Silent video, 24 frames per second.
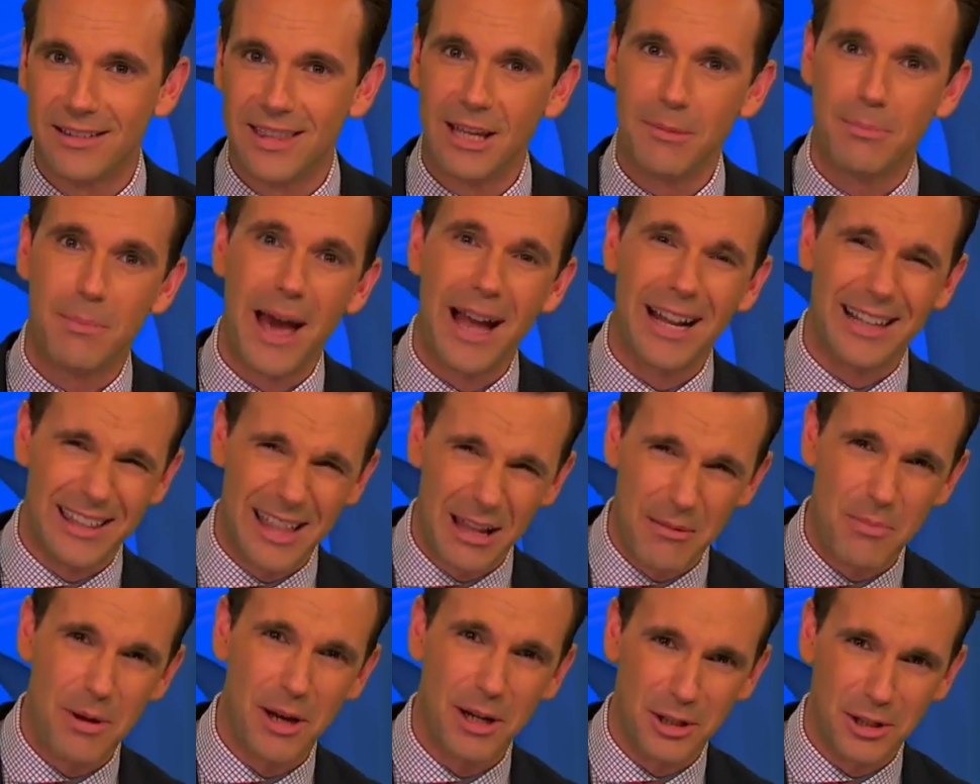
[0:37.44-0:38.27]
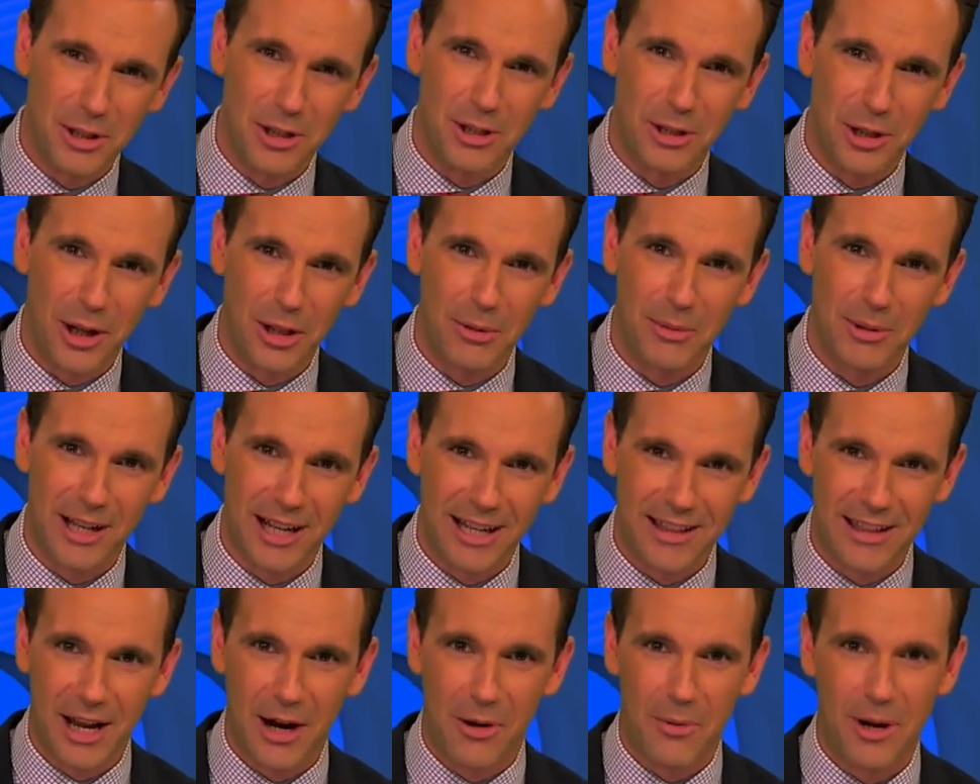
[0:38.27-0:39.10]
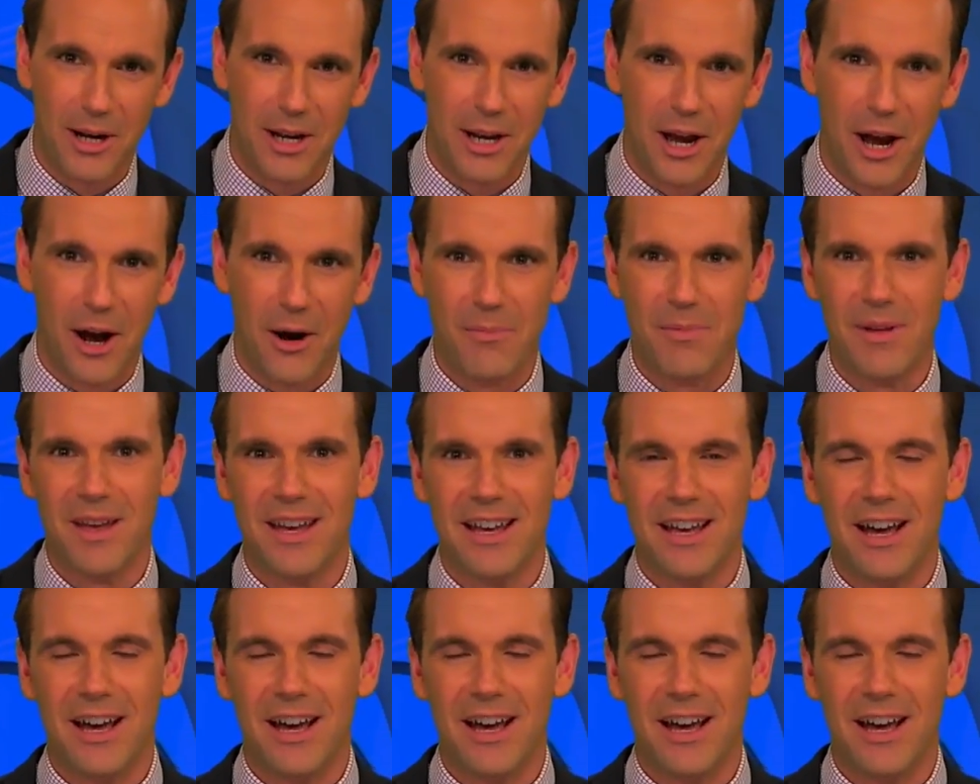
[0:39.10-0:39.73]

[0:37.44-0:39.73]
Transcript: Think back to that picture you saw at the beginning. There we go.